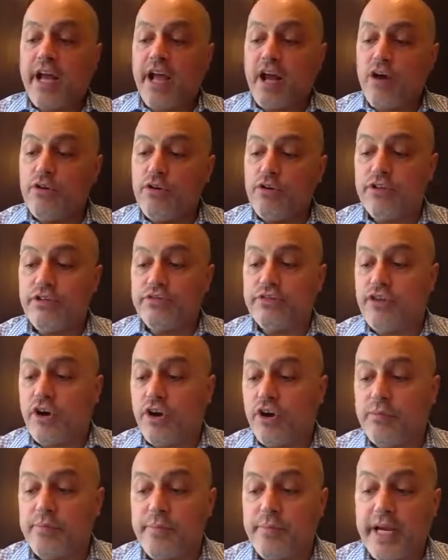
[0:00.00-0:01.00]
but I
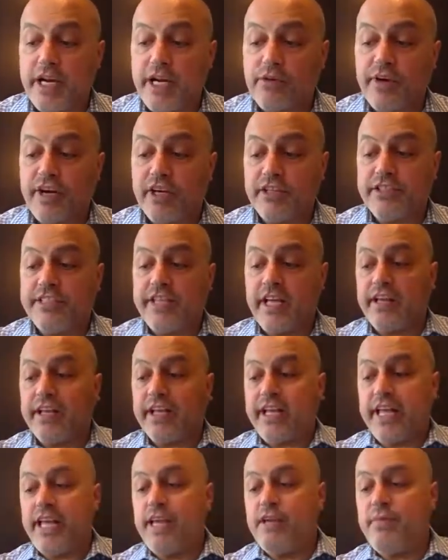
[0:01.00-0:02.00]
also started my career
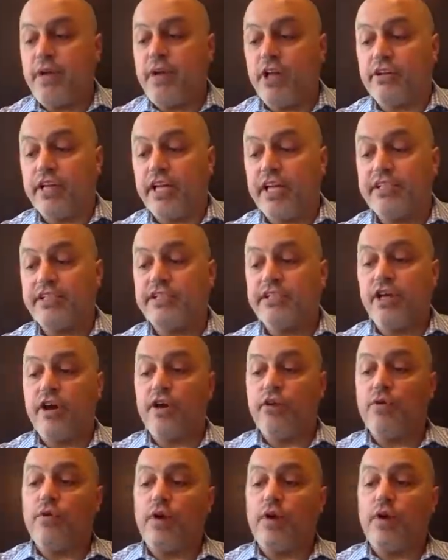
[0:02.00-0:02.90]
selling email lists.